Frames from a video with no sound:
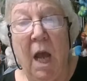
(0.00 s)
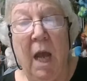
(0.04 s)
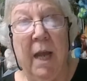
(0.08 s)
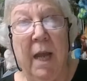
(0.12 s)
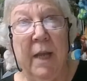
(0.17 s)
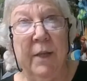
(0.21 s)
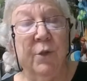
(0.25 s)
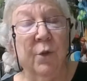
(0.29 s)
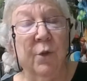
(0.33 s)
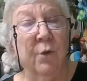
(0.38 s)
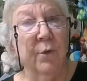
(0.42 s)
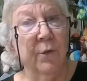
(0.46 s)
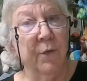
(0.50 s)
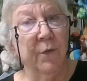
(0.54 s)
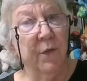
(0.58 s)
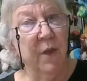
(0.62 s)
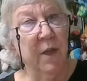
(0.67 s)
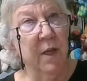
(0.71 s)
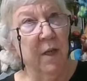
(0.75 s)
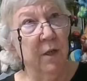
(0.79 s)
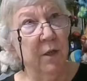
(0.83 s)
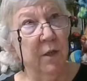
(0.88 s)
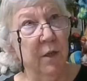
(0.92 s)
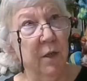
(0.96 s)
I don't
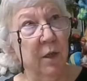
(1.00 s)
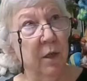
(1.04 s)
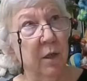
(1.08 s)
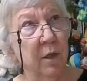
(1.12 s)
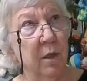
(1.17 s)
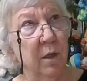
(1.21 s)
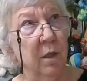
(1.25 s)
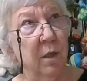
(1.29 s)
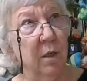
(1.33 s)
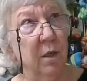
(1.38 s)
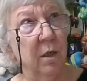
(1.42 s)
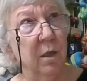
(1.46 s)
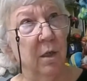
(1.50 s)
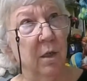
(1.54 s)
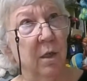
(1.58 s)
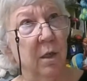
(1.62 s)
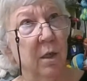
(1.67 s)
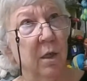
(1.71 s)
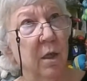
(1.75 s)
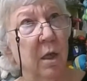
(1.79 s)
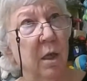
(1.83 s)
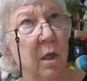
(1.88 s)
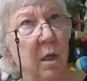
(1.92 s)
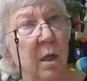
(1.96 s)
think,
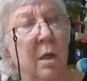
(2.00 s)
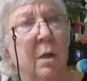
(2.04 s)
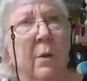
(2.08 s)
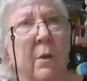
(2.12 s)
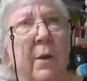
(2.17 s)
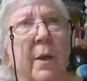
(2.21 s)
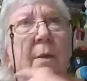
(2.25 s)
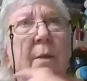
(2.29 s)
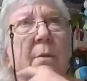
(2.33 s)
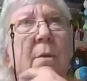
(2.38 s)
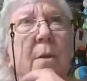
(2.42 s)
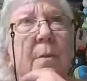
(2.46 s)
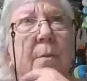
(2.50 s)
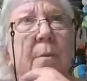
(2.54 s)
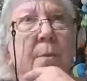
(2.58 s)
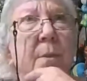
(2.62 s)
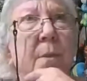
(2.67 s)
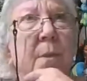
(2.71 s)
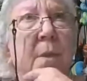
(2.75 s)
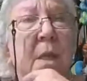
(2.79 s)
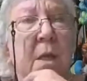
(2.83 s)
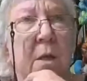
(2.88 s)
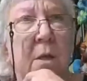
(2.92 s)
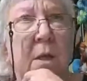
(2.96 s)
well,
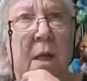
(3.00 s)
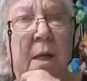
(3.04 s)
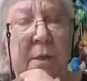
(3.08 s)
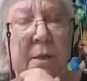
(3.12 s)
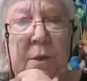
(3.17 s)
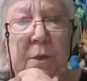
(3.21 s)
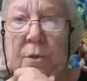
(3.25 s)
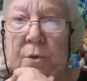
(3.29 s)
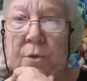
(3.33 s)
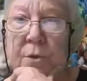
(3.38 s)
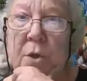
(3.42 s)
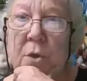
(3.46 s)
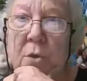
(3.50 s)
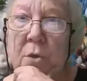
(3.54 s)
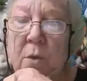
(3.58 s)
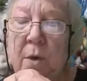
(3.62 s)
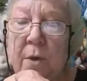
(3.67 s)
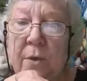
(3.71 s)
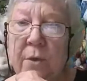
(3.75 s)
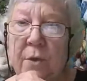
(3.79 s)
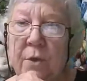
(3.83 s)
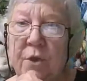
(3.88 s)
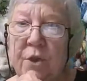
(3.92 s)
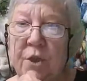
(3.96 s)
now I don't know
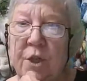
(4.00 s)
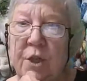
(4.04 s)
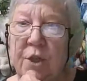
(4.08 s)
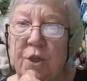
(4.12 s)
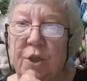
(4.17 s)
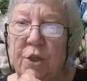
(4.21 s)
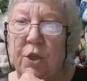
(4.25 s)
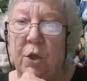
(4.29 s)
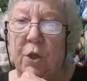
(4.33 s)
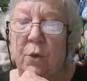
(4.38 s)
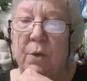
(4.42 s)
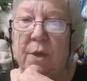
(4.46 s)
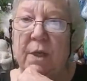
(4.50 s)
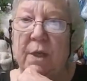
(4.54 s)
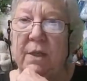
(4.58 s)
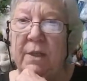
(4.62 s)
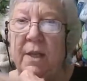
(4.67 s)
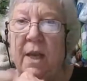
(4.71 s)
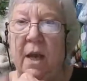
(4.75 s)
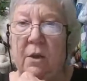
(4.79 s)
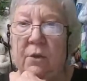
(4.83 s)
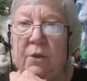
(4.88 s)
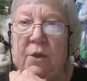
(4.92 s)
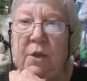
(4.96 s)
whether she showed
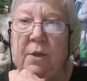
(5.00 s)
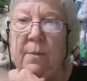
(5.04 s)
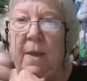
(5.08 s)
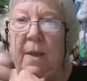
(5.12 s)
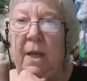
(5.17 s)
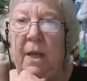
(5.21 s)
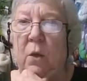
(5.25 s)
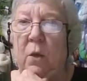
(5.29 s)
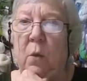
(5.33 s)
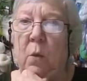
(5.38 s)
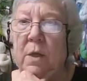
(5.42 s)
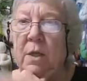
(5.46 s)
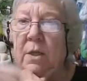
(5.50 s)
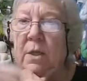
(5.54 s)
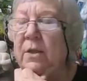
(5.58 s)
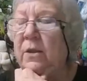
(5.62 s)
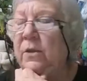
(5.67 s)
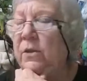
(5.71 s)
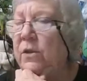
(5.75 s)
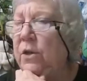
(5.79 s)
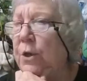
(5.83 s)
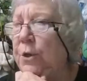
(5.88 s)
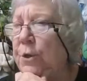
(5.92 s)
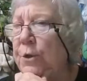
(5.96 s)
us how to make one
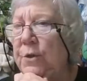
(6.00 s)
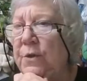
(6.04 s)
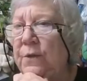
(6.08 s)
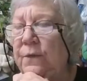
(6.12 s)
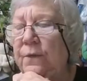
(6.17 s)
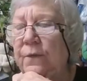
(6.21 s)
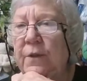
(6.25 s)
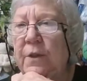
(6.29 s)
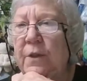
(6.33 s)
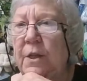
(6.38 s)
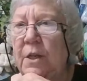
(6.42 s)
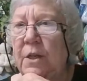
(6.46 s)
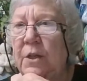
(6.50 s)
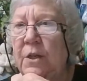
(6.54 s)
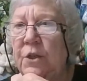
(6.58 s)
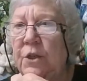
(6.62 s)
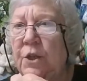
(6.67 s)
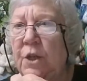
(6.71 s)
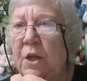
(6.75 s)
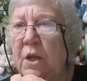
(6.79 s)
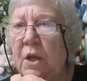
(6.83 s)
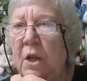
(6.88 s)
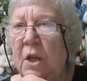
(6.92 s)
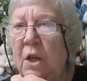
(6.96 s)
start to
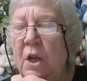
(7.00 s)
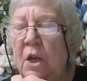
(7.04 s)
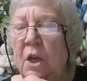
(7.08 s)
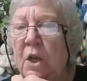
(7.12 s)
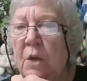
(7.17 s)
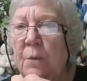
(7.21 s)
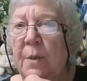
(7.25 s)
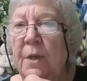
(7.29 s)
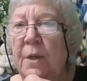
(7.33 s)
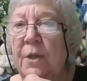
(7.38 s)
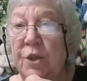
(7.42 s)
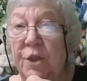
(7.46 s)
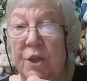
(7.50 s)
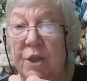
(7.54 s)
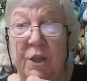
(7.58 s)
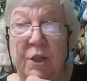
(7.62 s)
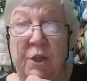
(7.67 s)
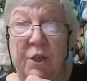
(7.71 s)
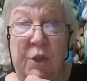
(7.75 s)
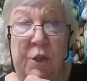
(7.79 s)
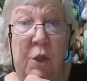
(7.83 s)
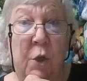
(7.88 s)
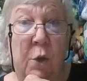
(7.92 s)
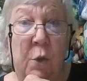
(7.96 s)
finish, but
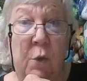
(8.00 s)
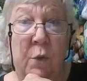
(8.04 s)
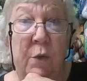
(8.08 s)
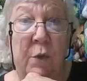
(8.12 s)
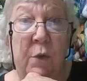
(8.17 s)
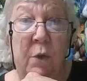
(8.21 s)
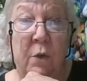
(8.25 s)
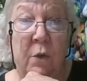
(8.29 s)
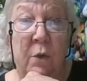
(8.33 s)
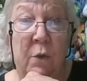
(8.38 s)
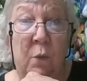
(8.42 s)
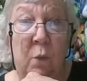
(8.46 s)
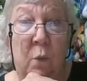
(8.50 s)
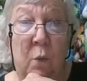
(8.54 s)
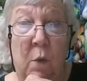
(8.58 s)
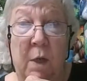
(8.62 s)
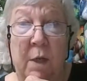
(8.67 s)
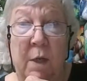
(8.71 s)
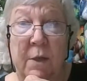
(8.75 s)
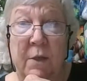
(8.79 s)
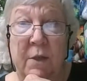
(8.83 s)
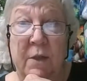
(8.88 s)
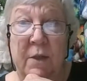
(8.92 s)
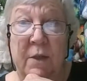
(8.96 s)
she's shown the
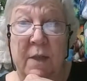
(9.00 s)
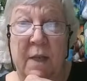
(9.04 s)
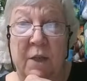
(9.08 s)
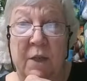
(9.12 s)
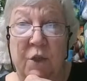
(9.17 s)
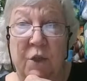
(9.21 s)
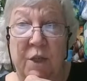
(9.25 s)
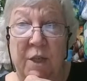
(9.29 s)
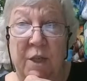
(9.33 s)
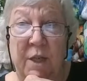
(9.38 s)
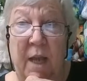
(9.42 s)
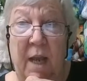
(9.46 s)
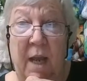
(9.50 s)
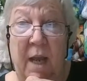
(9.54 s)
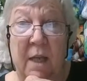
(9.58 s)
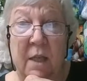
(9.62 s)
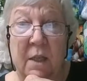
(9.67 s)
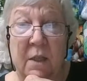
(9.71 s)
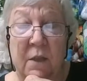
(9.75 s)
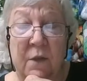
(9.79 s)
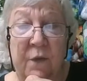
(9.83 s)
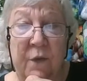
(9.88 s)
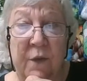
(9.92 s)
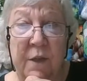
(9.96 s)
ones that she
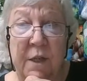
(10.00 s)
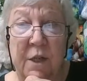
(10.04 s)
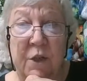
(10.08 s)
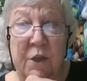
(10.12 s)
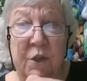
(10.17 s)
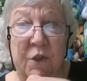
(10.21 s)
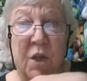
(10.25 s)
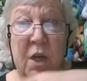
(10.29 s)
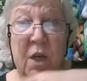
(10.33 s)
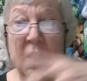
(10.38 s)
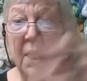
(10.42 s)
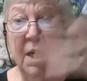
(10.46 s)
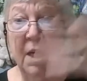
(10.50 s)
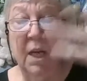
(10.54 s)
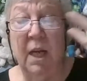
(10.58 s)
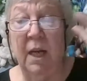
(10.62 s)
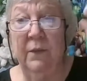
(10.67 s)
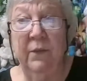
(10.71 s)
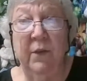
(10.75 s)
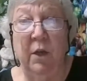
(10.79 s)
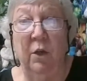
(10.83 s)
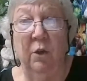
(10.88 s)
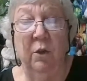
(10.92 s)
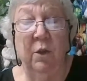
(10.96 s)
has finished,
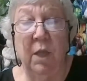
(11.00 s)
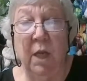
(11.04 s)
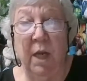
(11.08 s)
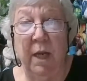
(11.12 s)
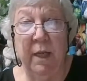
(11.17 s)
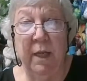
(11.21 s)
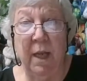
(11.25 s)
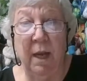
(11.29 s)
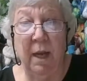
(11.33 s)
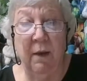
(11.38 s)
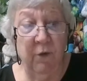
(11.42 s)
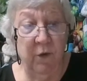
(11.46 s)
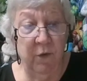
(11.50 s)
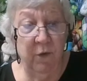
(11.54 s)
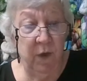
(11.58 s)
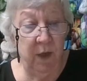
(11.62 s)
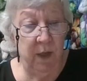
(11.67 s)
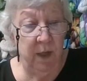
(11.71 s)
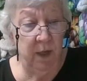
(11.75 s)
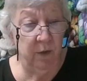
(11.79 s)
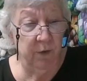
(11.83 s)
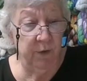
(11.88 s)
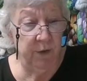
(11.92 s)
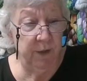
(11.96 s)
and they're like
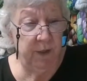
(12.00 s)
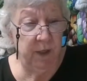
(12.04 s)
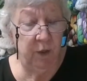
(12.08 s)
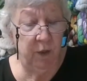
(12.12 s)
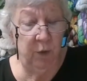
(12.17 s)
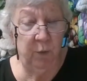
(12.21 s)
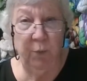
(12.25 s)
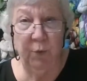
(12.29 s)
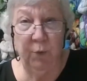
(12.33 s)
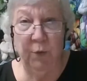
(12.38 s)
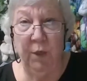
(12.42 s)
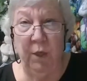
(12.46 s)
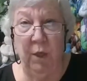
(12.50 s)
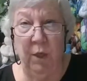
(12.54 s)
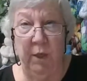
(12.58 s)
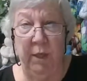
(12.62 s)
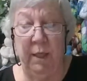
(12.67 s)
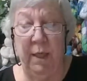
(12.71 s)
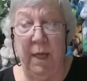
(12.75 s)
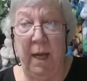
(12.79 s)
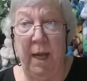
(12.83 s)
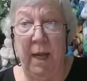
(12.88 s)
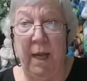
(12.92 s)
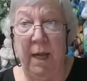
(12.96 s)
everything else that you put on
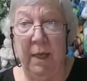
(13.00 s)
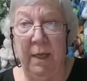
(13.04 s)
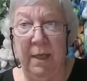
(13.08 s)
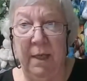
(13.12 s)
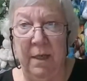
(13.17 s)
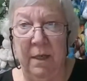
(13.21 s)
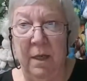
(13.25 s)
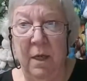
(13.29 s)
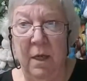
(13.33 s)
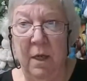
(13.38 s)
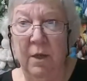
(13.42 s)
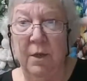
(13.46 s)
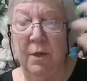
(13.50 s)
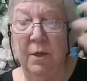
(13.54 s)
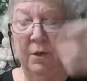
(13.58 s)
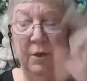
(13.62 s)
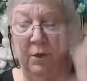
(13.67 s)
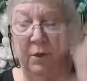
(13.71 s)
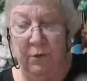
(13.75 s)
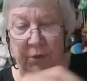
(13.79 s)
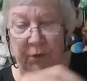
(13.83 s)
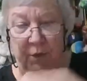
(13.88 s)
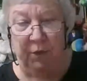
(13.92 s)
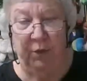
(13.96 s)
an Addy.
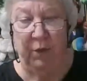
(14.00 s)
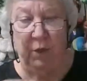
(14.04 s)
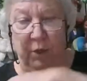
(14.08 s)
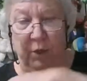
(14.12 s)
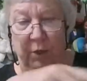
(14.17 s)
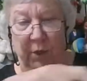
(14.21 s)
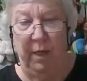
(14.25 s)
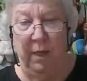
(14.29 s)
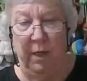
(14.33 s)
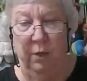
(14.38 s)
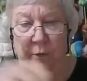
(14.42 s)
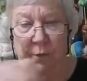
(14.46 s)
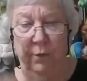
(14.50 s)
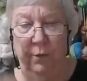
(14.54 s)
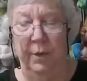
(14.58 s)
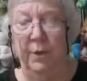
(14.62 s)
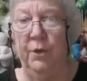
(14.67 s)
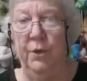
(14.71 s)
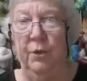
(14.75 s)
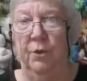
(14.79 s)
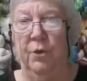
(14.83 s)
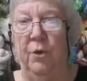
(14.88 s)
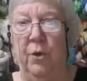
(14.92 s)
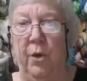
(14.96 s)
You start out
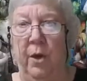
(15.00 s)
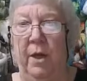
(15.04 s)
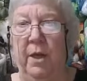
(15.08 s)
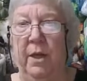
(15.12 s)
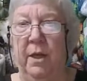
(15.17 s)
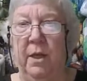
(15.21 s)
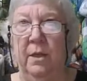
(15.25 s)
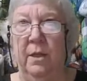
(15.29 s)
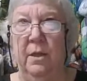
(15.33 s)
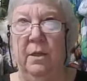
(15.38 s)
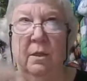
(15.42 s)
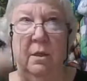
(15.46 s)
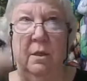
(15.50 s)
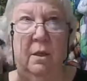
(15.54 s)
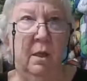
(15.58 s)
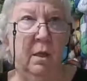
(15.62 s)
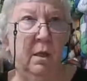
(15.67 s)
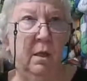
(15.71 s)
and you crank it.